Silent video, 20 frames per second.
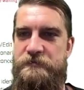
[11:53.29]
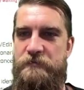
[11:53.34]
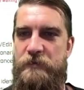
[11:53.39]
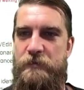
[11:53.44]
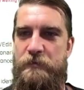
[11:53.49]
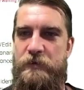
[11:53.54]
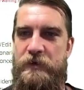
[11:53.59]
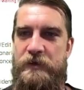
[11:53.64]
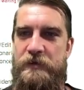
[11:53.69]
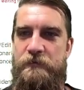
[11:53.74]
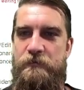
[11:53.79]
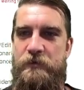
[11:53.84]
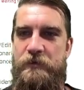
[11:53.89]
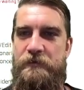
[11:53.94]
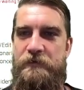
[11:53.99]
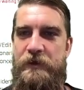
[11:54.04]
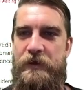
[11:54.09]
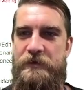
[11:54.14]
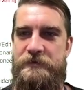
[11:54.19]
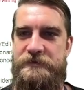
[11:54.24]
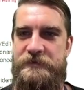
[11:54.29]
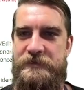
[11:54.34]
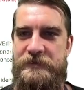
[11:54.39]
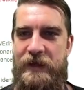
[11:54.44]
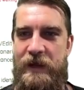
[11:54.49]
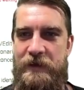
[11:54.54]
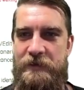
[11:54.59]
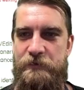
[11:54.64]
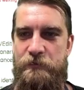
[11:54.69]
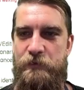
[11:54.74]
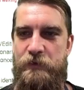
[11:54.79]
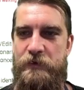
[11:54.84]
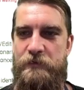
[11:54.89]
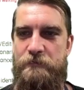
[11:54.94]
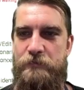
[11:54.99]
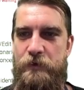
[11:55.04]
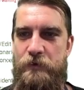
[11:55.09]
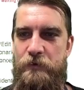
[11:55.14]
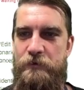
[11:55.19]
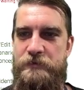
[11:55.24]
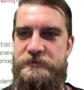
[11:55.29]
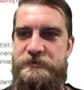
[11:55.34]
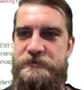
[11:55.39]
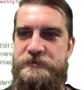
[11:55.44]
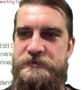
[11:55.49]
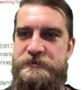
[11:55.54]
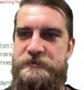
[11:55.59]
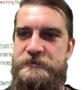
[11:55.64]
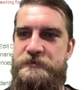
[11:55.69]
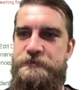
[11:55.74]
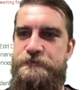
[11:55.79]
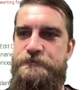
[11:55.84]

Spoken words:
Remember, I had 1,091 posts.